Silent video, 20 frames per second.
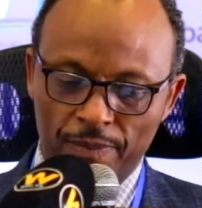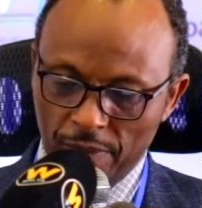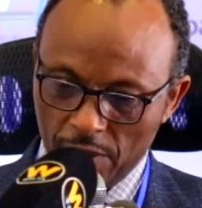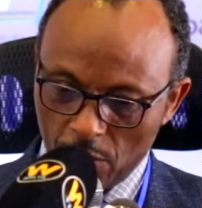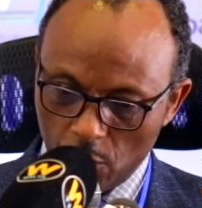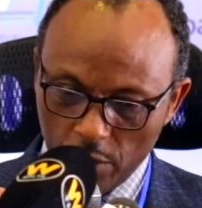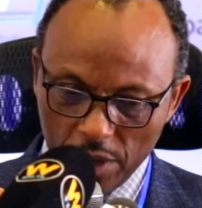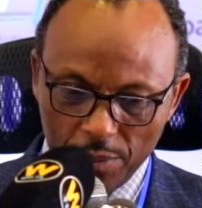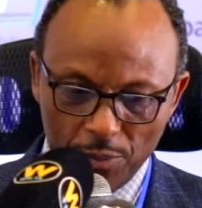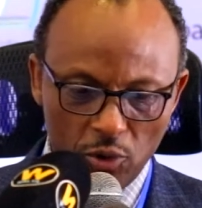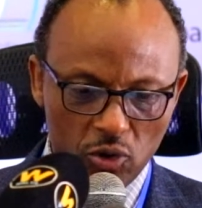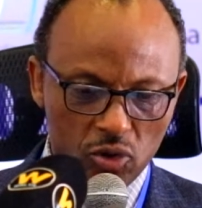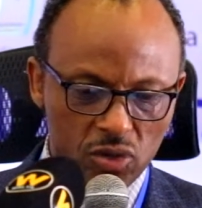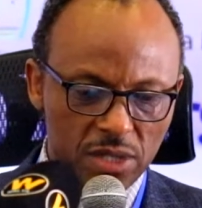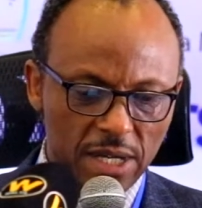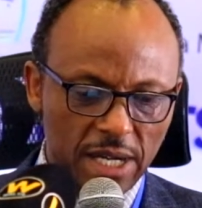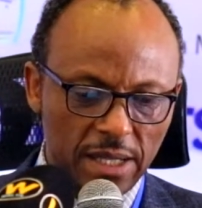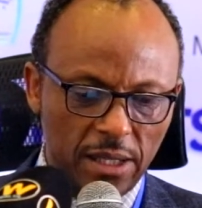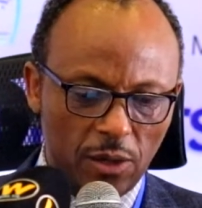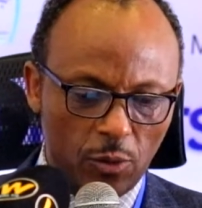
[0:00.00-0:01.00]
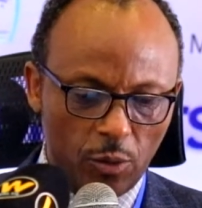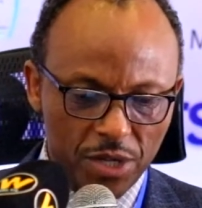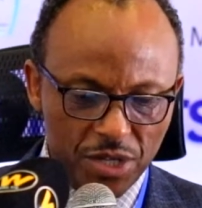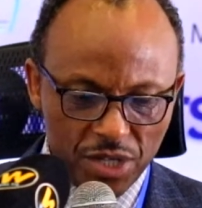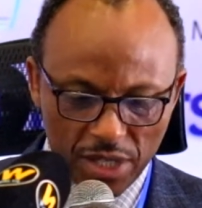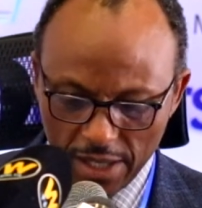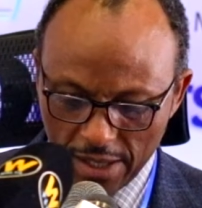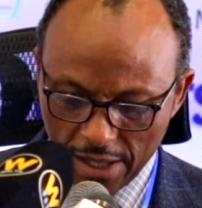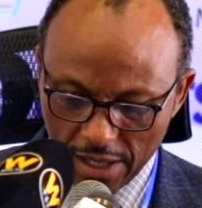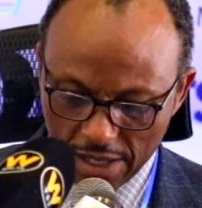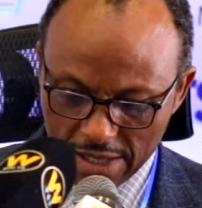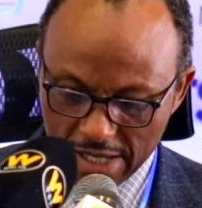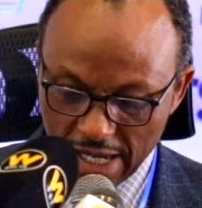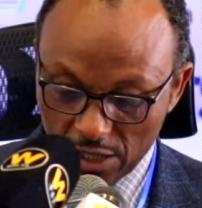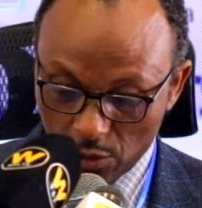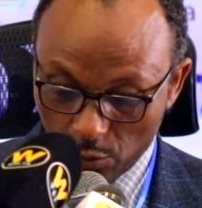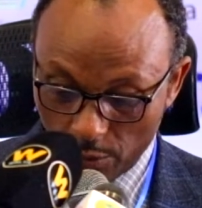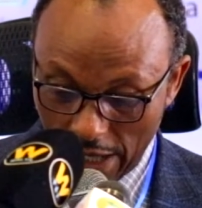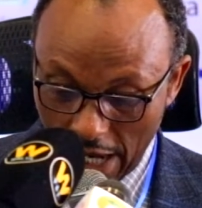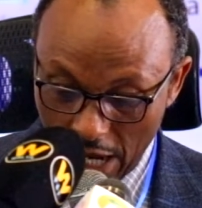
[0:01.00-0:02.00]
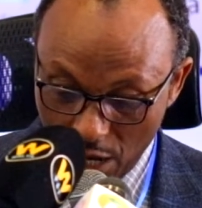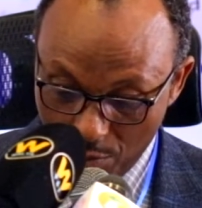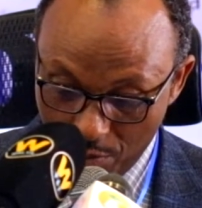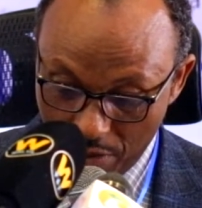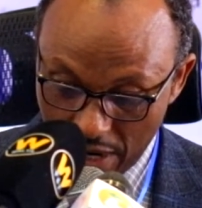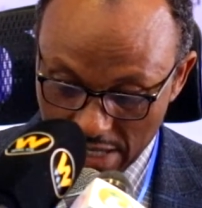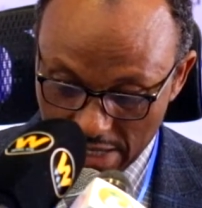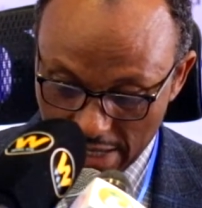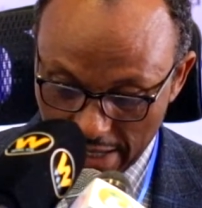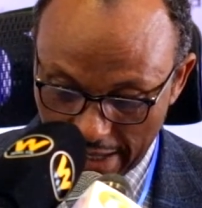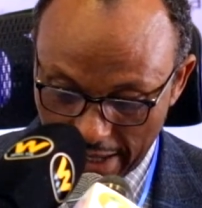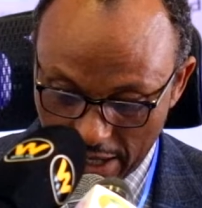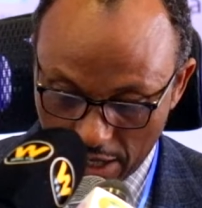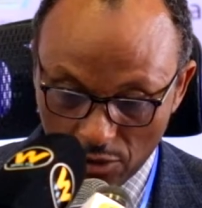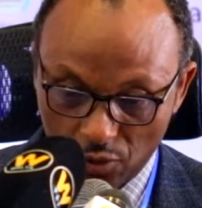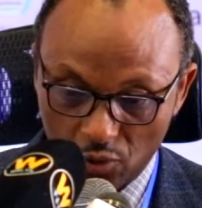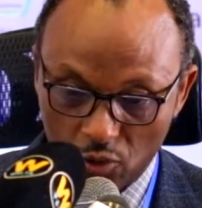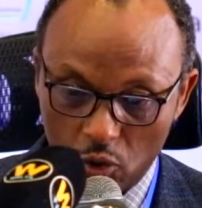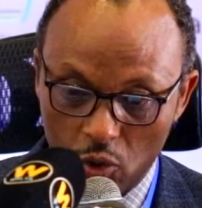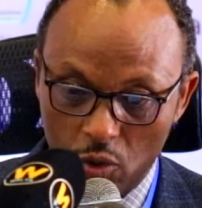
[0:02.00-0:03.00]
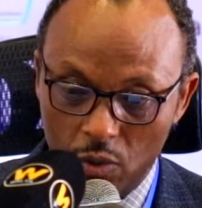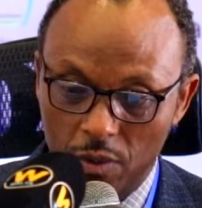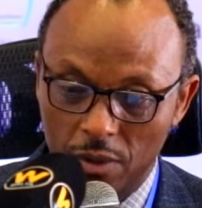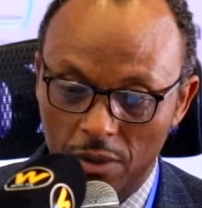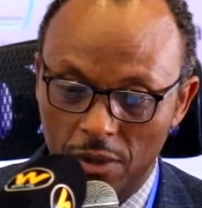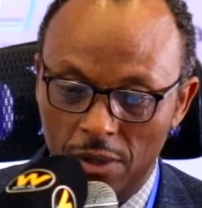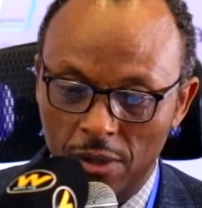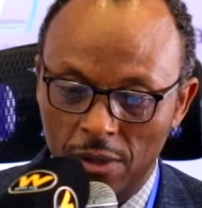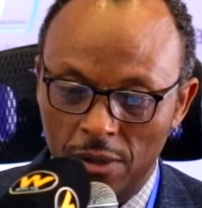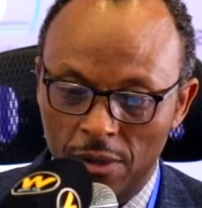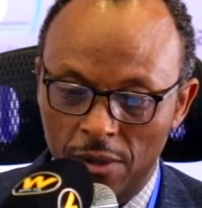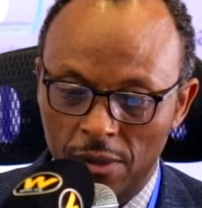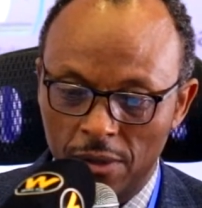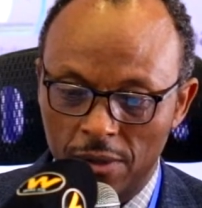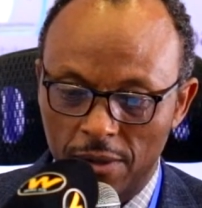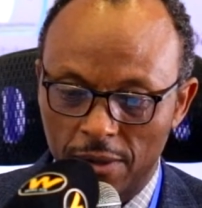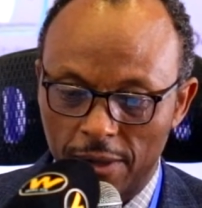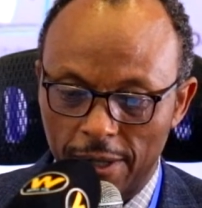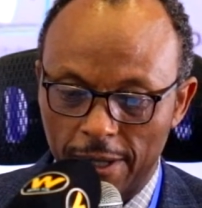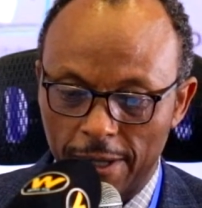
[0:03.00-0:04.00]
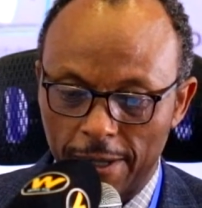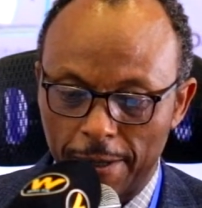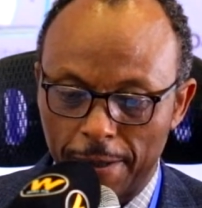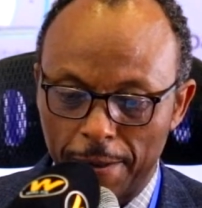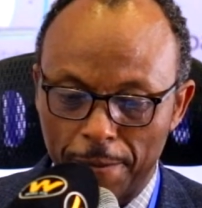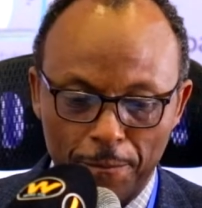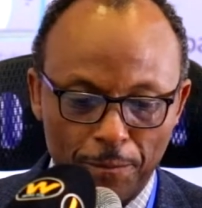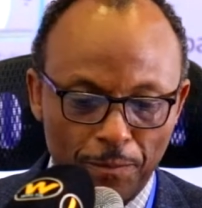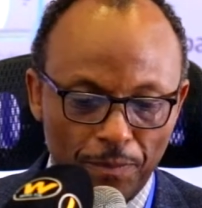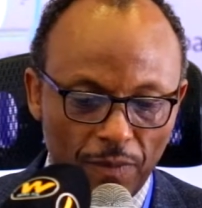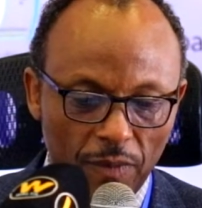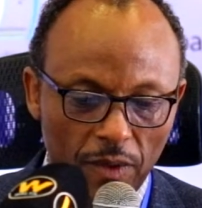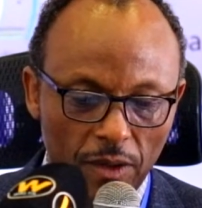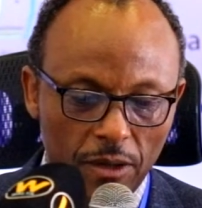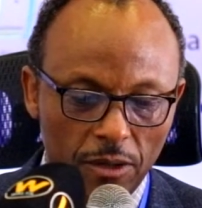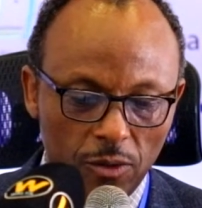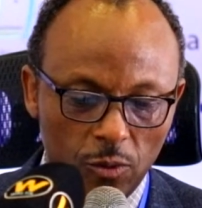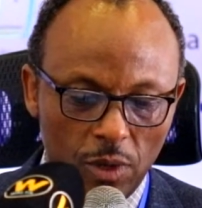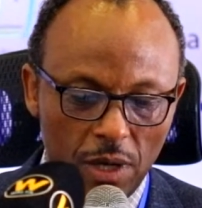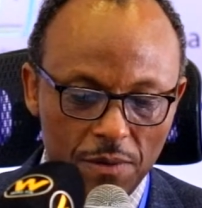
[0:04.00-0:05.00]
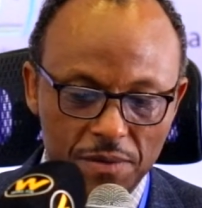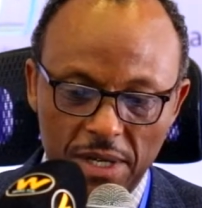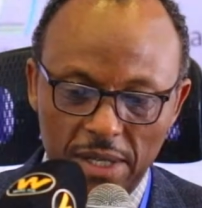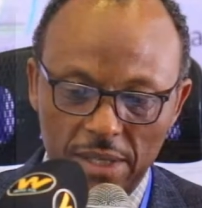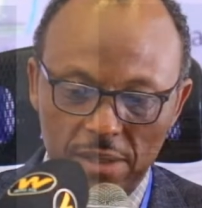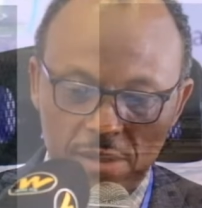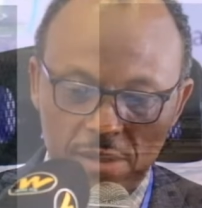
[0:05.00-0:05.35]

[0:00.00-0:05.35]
We pose that question and that will help us again to know, to have that.